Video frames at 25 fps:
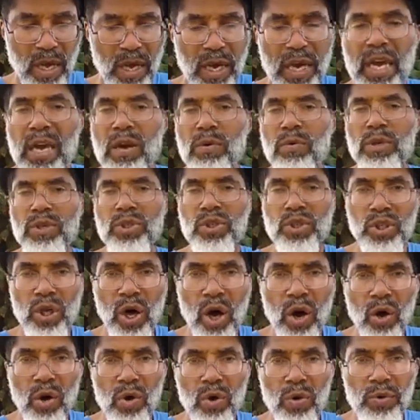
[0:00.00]
He was
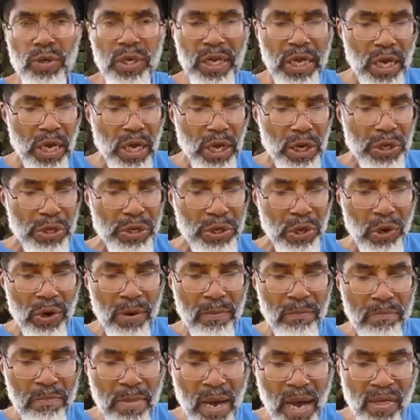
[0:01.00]
told,
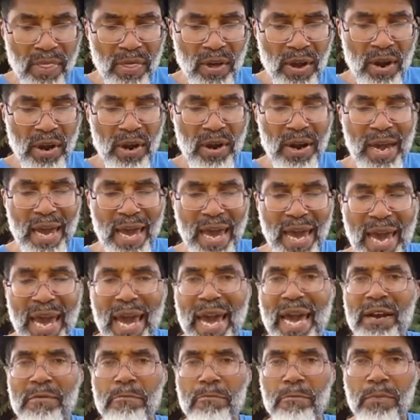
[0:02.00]
"Your mother
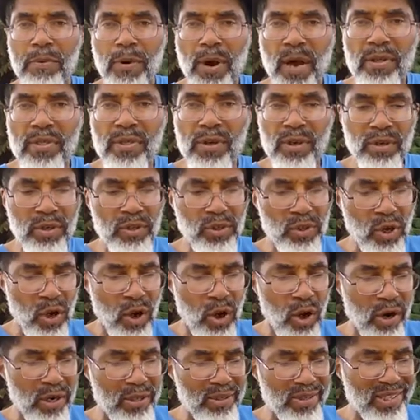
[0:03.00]
and brothers
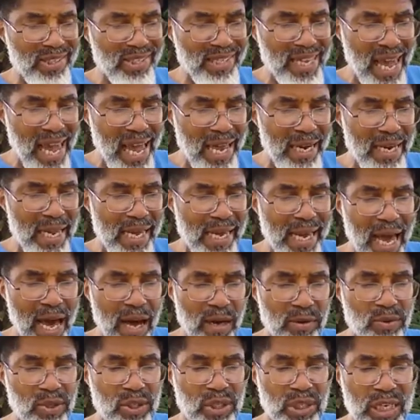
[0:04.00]
are standing
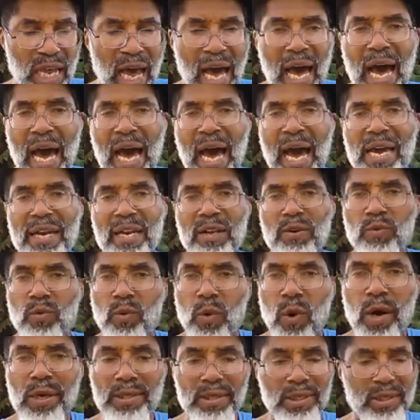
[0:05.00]
outside and
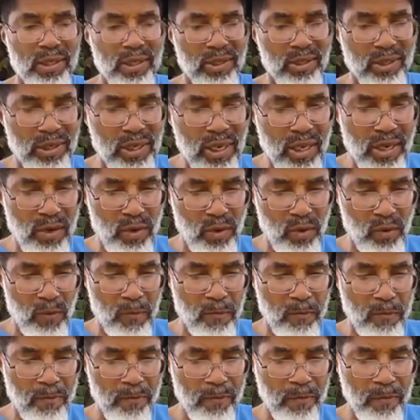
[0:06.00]
want to see you."